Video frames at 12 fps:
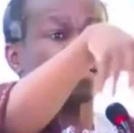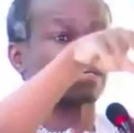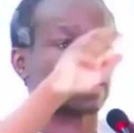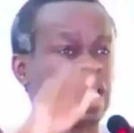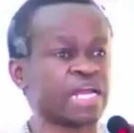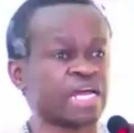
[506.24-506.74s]

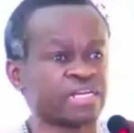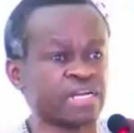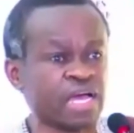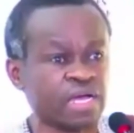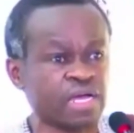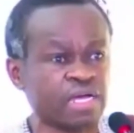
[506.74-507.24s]
And if
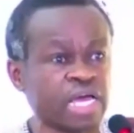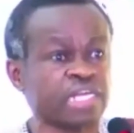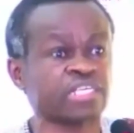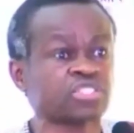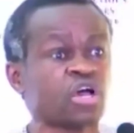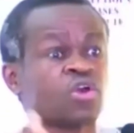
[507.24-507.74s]
you write
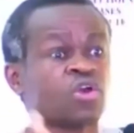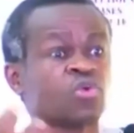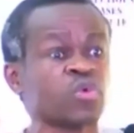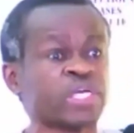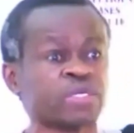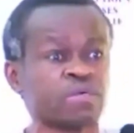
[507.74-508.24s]

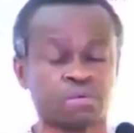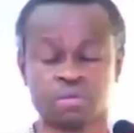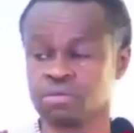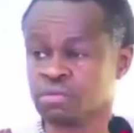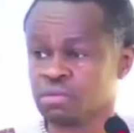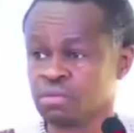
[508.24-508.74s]
proposals for
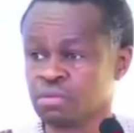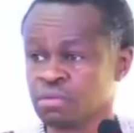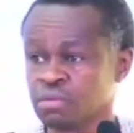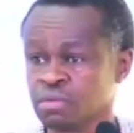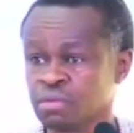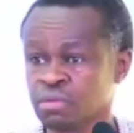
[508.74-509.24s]
too
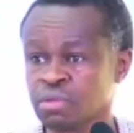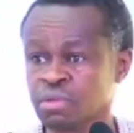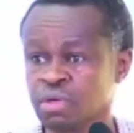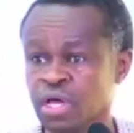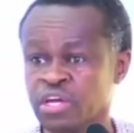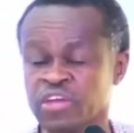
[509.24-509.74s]
long, you
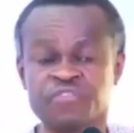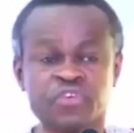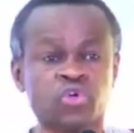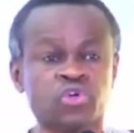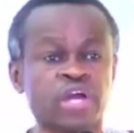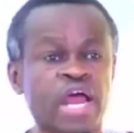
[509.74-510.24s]
forget
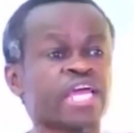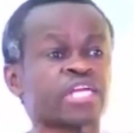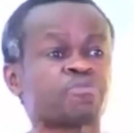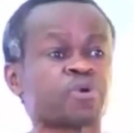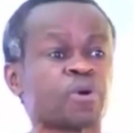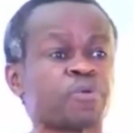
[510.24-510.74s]
every other
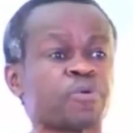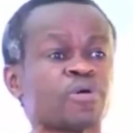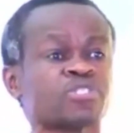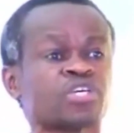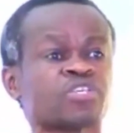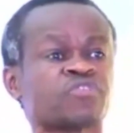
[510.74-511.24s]

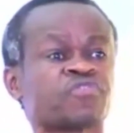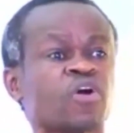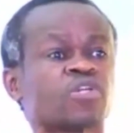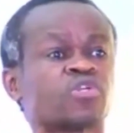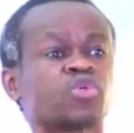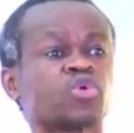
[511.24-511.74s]
thing. You
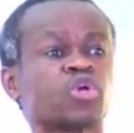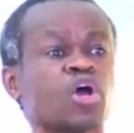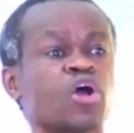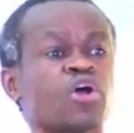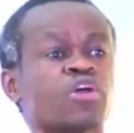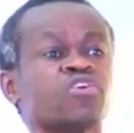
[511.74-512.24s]
become
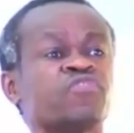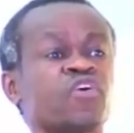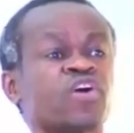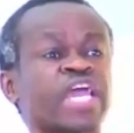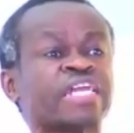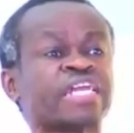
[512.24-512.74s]
an
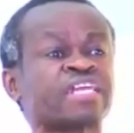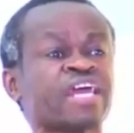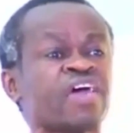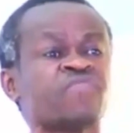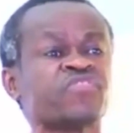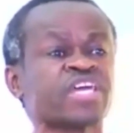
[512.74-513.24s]
expert
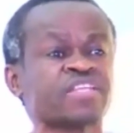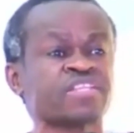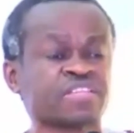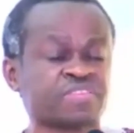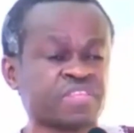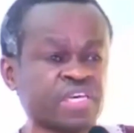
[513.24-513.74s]
in
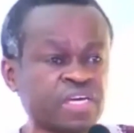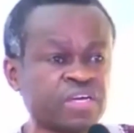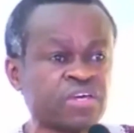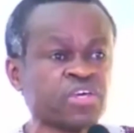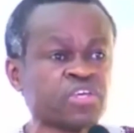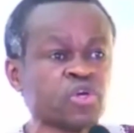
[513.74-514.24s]
writing
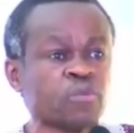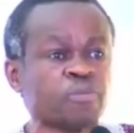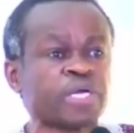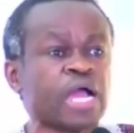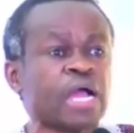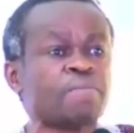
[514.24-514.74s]

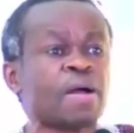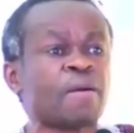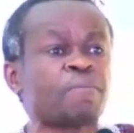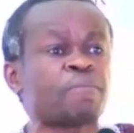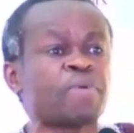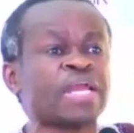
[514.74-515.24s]
proposals
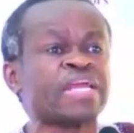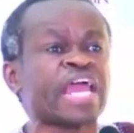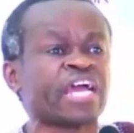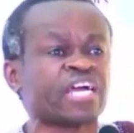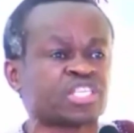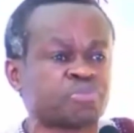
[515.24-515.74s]
and
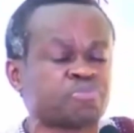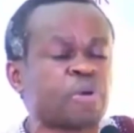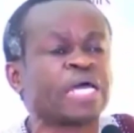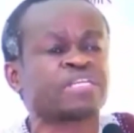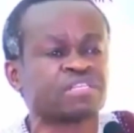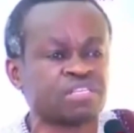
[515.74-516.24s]
delivering
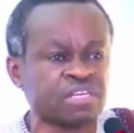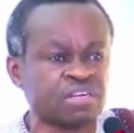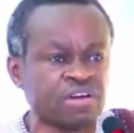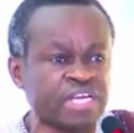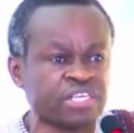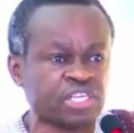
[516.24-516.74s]
reports to
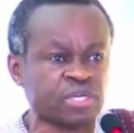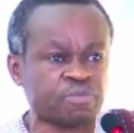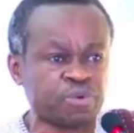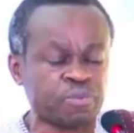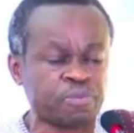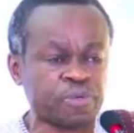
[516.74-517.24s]

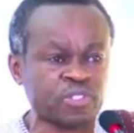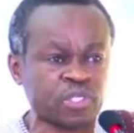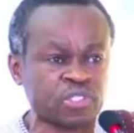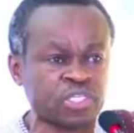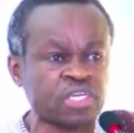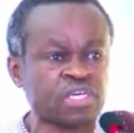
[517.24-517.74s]
Copenhagen
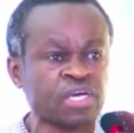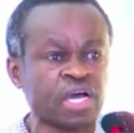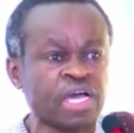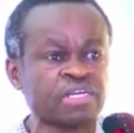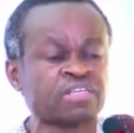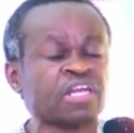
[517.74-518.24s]
or Oslo
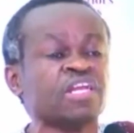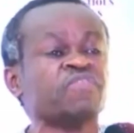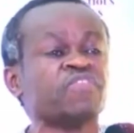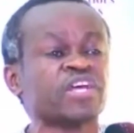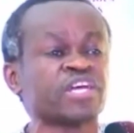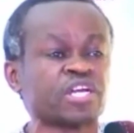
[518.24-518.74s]
or
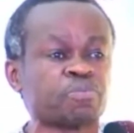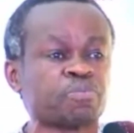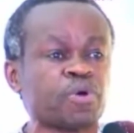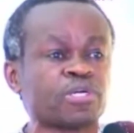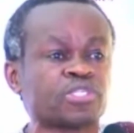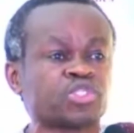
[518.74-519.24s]

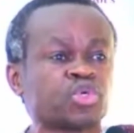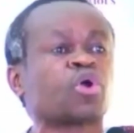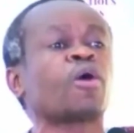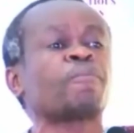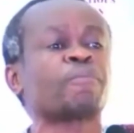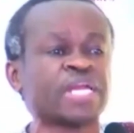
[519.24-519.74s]
Washington
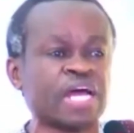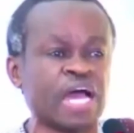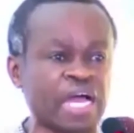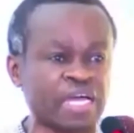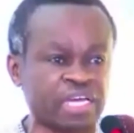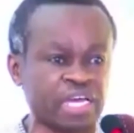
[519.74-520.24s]
or
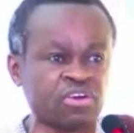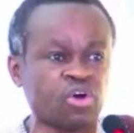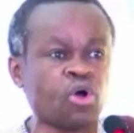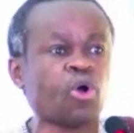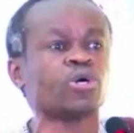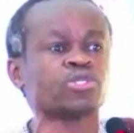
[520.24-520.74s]
London
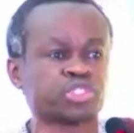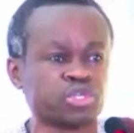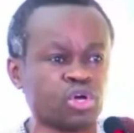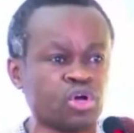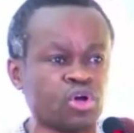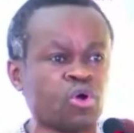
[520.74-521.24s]
or
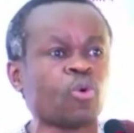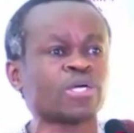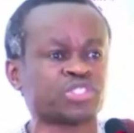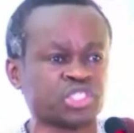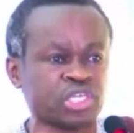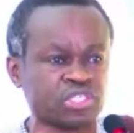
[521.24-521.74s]
Ottawa.
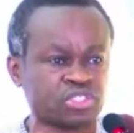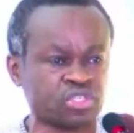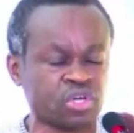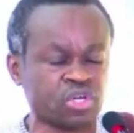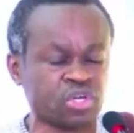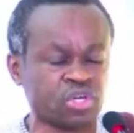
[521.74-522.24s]

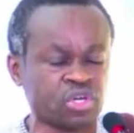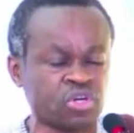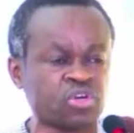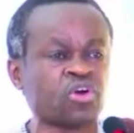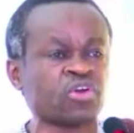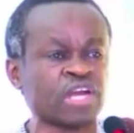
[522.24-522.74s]
Africa
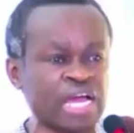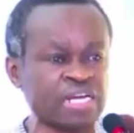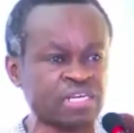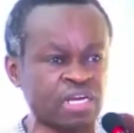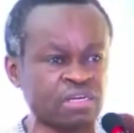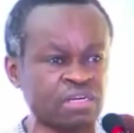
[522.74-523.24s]
must
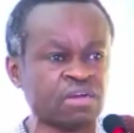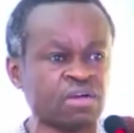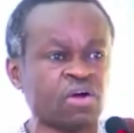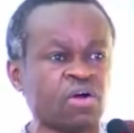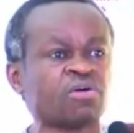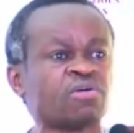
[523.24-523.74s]
stop
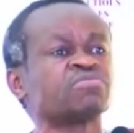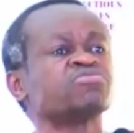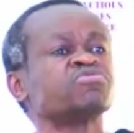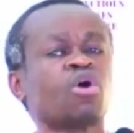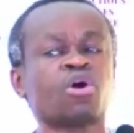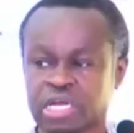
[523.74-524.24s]
that.
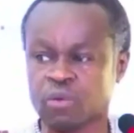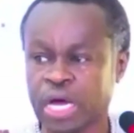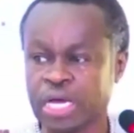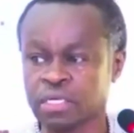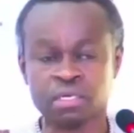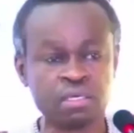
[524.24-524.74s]

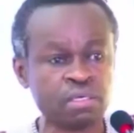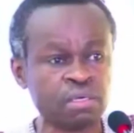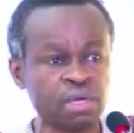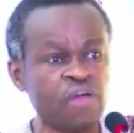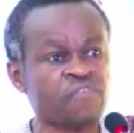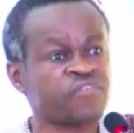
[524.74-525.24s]

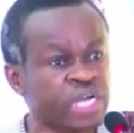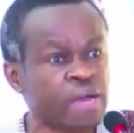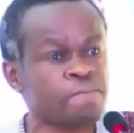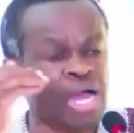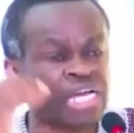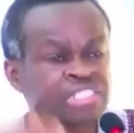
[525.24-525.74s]
Africa
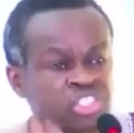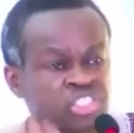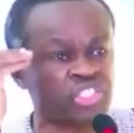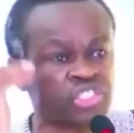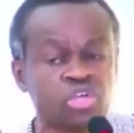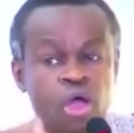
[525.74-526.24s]
must
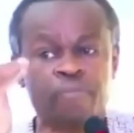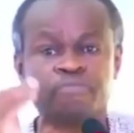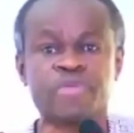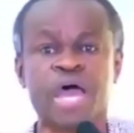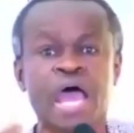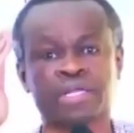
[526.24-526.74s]
stop
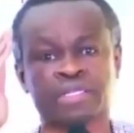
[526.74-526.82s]
that.